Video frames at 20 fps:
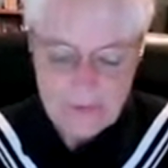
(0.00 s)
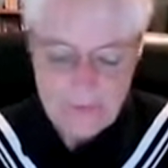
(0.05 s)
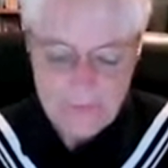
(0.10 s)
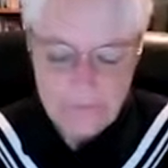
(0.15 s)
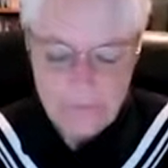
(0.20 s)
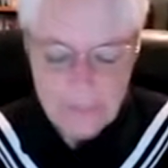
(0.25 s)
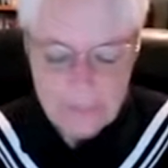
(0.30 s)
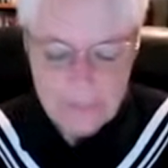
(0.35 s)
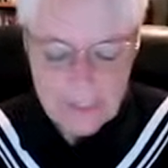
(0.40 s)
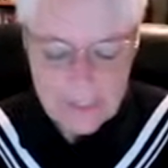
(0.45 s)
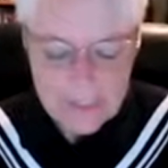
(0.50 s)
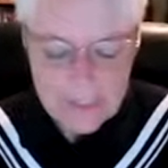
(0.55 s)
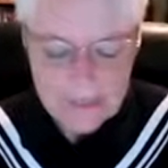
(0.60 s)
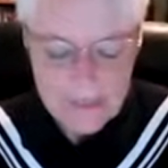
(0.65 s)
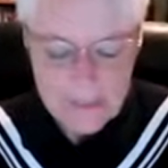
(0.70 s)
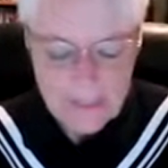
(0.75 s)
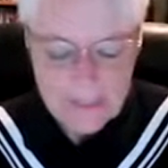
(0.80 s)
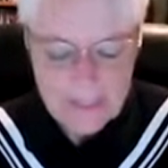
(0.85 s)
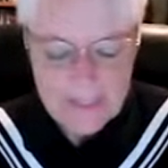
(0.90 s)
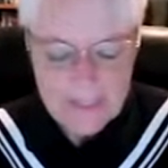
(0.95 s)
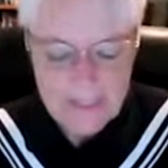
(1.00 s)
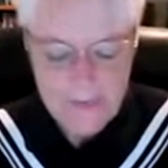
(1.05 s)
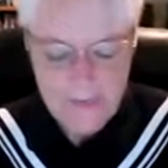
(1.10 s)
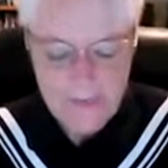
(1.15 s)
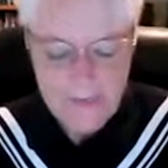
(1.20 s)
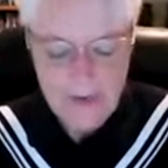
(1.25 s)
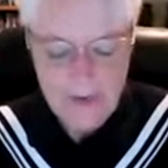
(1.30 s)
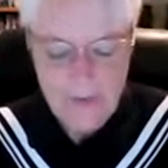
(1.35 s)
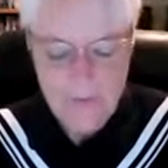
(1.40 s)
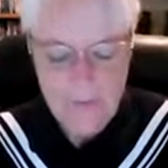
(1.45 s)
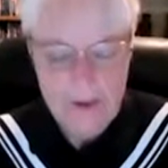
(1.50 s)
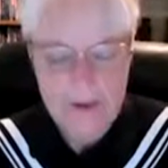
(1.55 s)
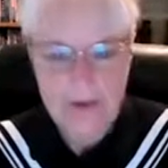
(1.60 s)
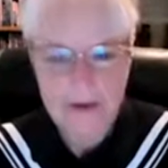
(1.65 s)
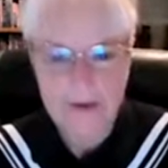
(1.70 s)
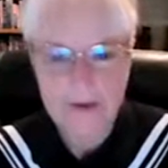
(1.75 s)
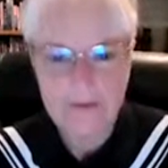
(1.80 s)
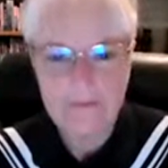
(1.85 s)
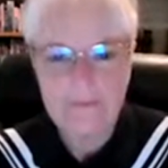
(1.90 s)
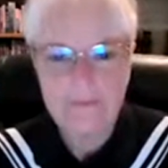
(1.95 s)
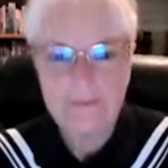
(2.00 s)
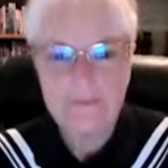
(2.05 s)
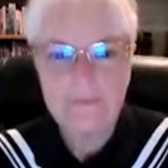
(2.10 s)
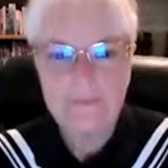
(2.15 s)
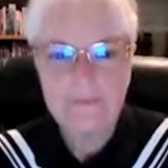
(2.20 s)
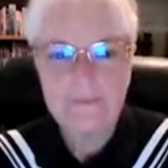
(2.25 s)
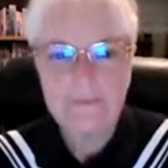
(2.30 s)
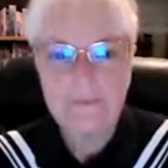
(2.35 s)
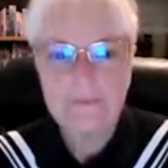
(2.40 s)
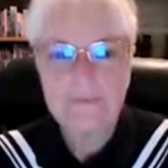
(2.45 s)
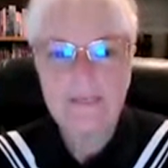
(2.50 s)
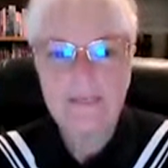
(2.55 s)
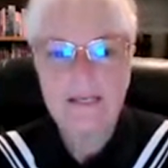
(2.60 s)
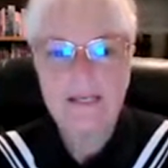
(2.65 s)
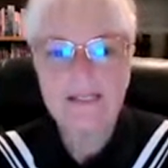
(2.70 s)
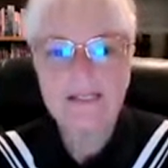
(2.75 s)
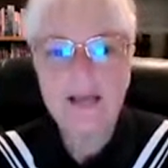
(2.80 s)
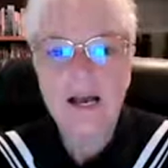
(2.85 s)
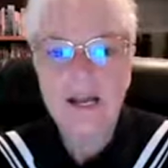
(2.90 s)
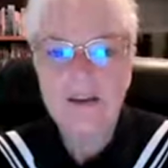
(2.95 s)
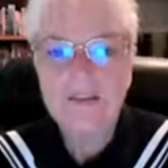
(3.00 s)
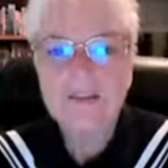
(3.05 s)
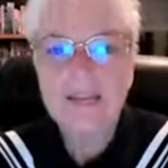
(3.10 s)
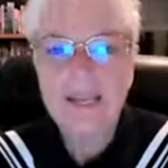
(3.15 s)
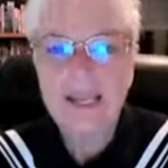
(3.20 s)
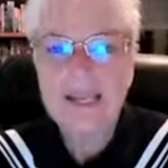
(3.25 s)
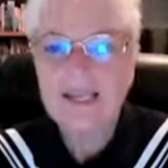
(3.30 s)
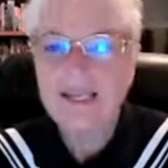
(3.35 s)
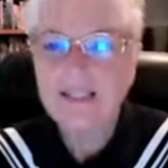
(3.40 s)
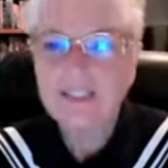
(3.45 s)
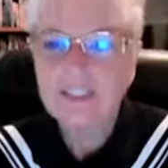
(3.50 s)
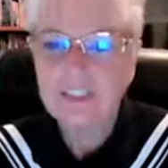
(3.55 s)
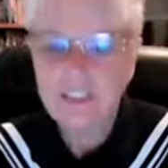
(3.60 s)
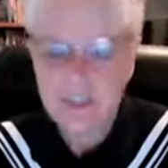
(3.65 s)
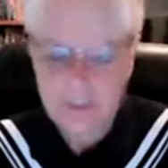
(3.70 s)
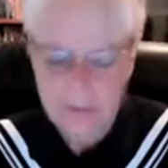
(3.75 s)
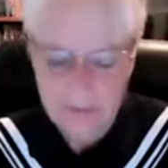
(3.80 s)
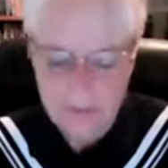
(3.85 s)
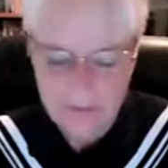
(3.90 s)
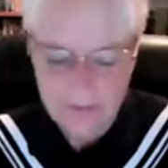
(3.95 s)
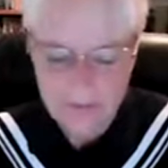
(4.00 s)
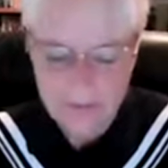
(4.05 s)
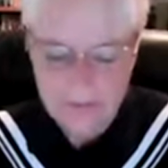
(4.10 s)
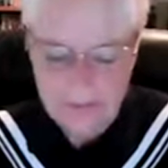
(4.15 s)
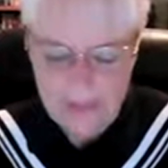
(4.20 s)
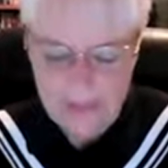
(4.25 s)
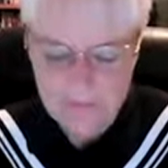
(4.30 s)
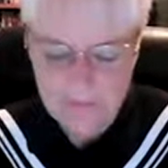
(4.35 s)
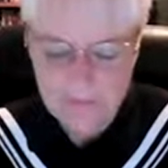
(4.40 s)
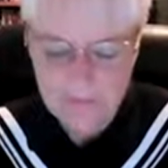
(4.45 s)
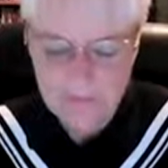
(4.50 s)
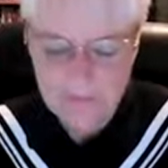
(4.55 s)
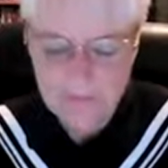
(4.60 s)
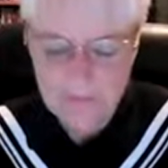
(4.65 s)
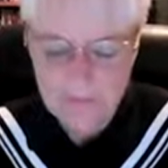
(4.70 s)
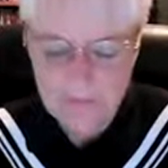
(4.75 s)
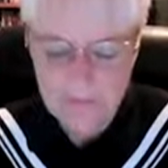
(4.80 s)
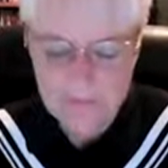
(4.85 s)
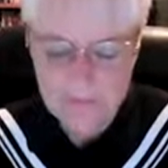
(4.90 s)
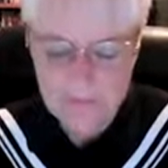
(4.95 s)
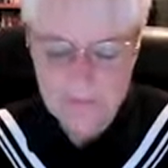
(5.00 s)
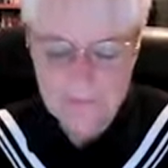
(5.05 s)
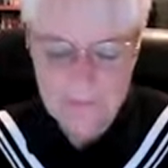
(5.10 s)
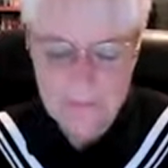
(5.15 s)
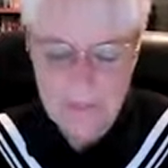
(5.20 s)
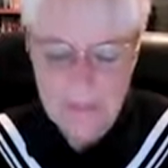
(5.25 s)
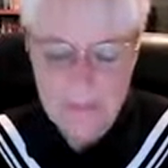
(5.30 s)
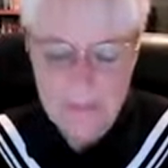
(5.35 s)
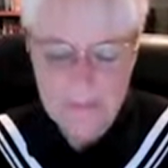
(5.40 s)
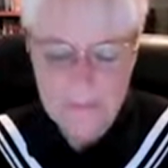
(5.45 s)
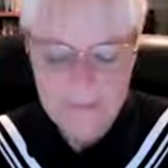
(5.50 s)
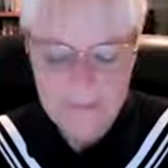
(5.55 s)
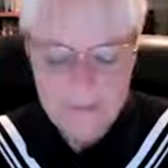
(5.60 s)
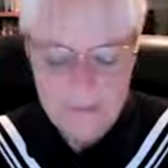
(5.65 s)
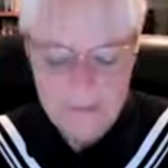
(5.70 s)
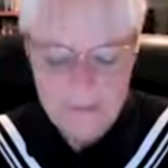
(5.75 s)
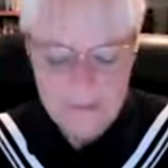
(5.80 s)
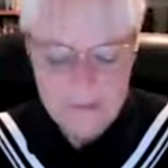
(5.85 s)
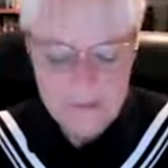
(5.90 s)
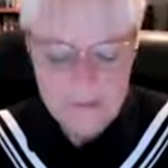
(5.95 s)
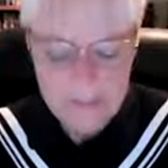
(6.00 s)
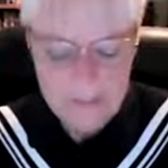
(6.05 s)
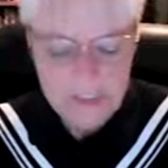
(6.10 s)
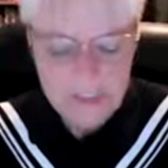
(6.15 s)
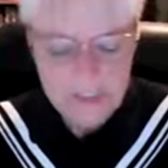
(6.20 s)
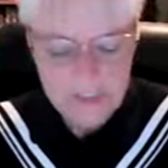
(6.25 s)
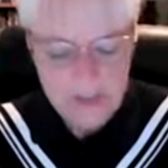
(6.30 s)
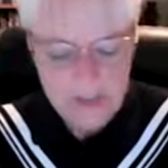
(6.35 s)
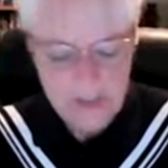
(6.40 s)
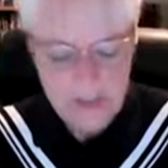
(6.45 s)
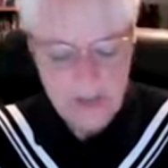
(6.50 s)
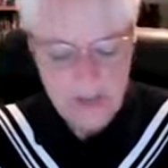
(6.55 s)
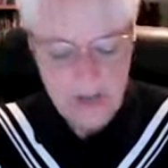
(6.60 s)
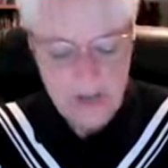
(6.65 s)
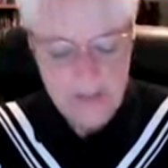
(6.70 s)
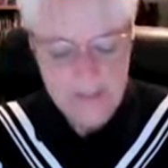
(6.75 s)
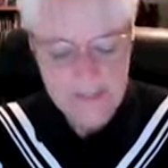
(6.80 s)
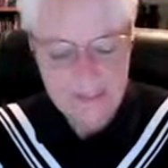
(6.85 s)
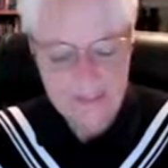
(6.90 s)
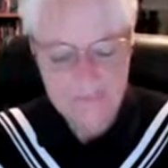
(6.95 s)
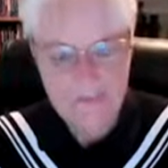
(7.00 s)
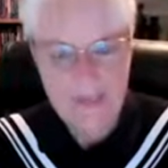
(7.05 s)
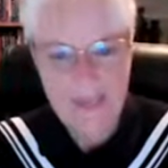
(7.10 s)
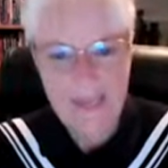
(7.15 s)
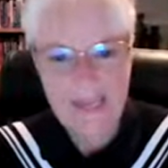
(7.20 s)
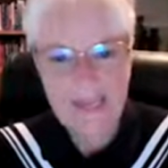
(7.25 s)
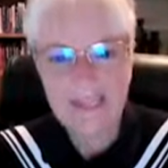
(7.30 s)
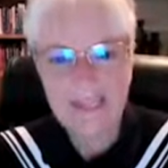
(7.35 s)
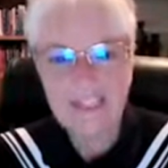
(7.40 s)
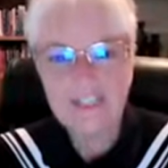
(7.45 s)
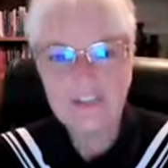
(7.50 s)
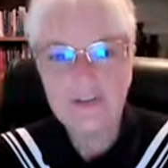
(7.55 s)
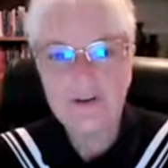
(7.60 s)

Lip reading: for an electronic healthcare record is 180 to 200,000. But then there's the additional cost of 80 to